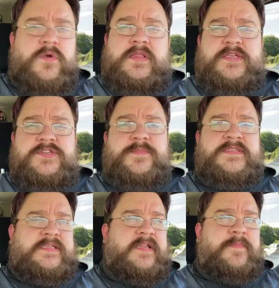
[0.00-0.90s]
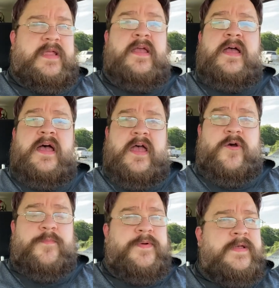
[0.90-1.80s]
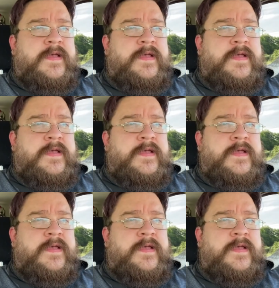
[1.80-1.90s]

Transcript: Or at least you'll be seeing me, I hope.